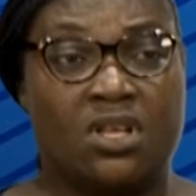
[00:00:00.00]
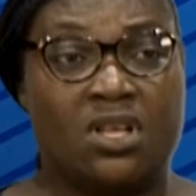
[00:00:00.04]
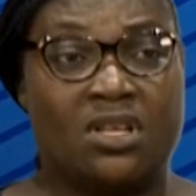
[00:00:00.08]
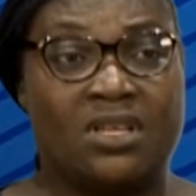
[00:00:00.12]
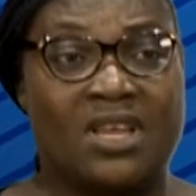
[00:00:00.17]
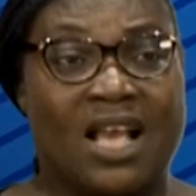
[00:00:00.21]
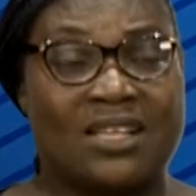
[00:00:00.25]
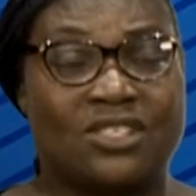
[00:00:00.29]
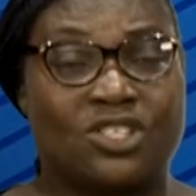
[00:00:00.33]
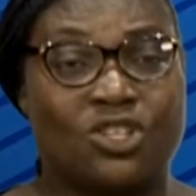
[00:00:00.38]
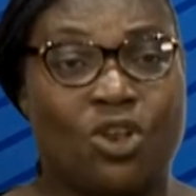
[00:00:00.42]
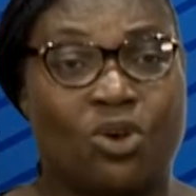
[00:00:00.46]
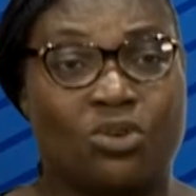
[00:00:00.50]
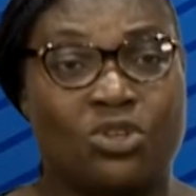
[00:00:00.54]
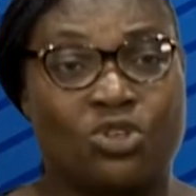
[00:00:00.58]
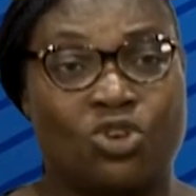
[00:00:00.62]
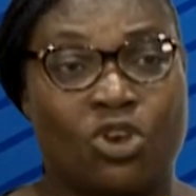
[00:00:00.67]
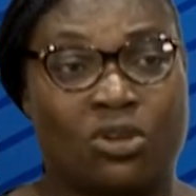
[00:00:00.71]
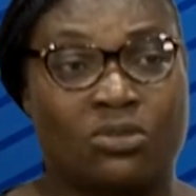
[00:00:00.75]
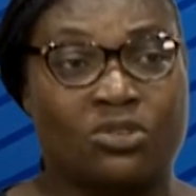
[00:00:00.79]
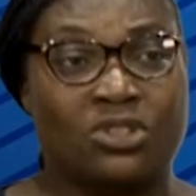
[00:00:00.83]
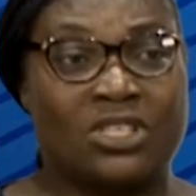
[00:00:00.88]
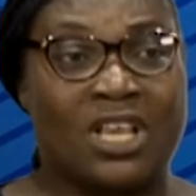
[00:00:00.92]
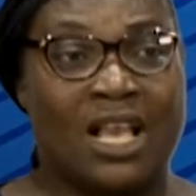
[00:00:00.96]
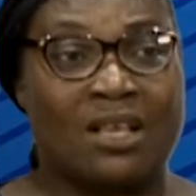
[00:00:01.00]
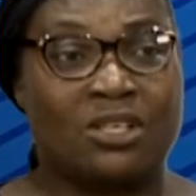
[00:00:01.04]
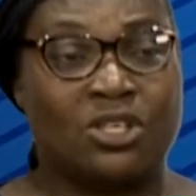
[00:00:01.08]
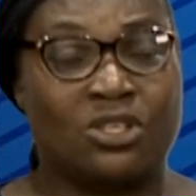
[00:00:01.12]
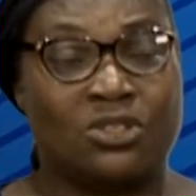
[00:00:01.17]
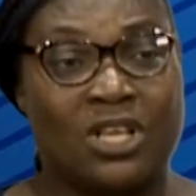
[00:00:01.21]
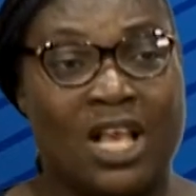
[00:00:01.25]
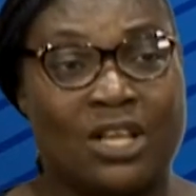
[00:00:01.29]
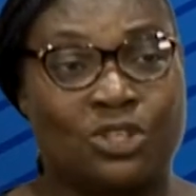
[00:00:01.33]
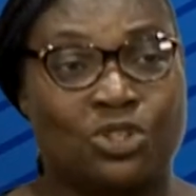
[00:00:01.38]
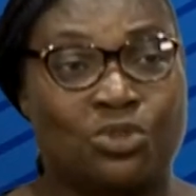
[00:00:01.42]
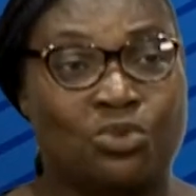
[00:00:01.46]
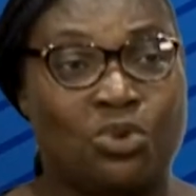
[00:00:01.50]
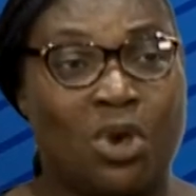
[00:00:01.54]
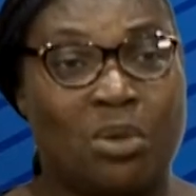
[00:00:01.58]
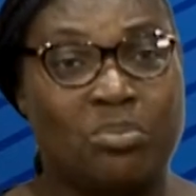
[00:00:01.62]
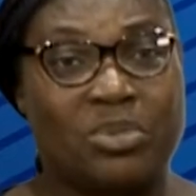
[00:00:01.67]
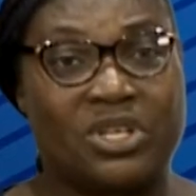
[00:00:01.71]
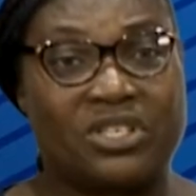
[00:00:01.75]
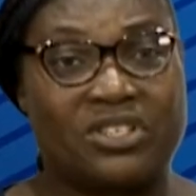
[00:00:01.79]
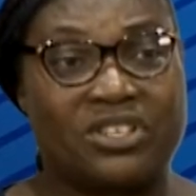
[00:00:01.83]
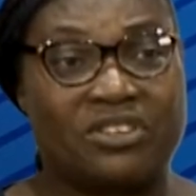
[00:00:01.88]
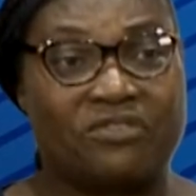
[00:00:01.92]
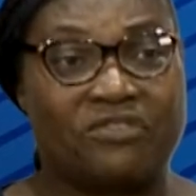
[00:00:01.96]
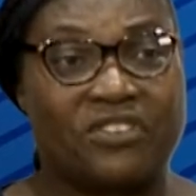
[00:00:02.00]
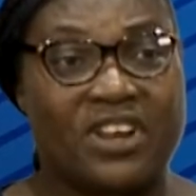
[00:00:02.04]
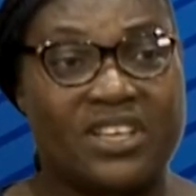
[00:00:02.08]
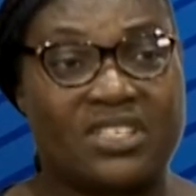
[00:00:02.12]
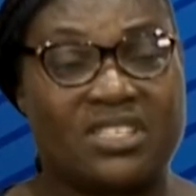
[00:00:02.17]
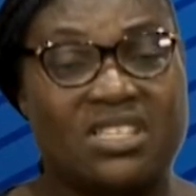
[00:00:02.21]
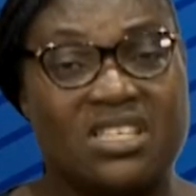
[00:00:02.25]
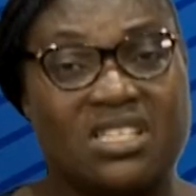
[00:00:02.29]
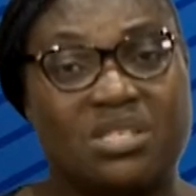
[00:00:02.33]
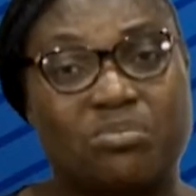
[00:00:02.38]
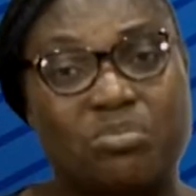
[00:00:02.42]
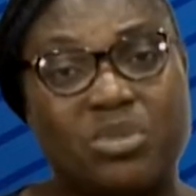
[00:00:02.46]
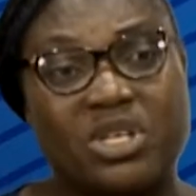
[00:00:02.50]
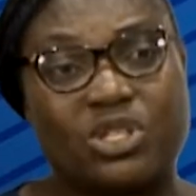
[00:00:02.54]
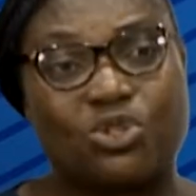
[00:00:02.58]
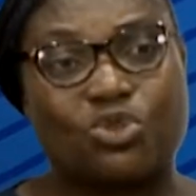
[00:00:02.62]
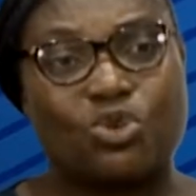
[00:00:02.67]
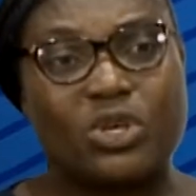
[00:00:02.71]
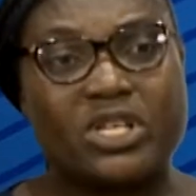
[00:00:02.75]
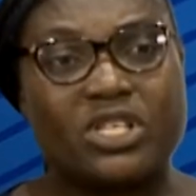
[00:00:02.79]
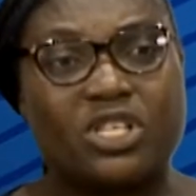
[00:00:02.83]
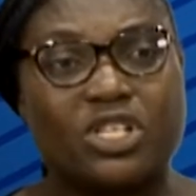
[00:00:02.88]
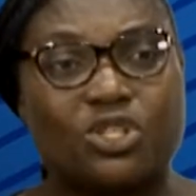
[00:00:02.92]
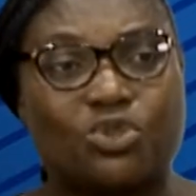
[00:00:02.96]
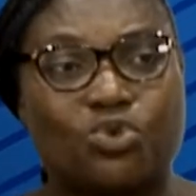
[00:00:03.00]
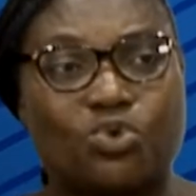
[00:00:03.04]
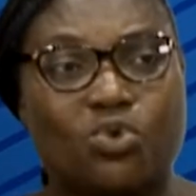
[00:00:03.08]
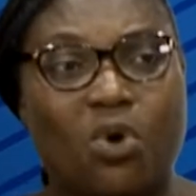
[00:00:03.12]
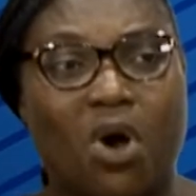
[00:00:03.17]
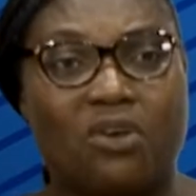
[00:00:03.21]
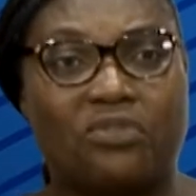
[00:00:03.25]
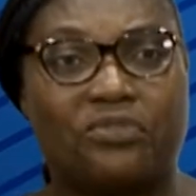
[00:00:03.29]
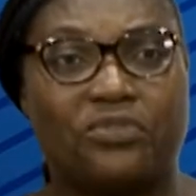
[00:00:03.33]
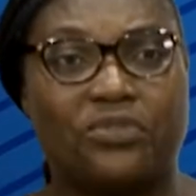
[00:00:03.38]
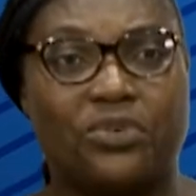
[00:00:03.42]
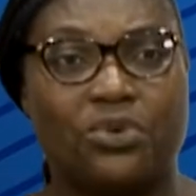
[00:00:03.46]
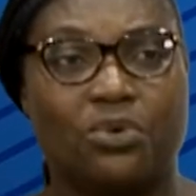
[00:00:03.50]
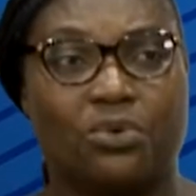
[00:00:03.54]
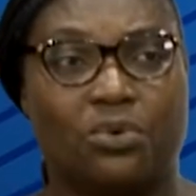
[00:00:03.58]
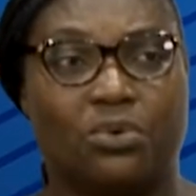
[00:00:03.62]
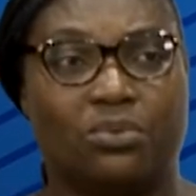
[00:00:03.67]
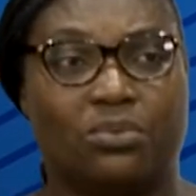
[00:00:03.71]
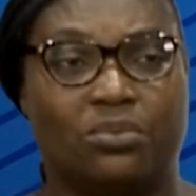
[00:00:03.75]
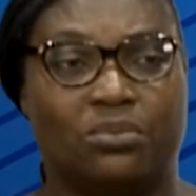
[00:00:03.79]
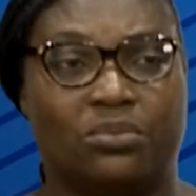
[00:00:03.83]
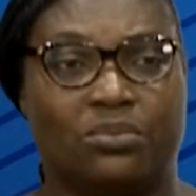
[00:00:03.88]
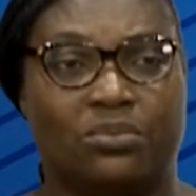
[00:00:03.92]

That there should not be differences between the two of you.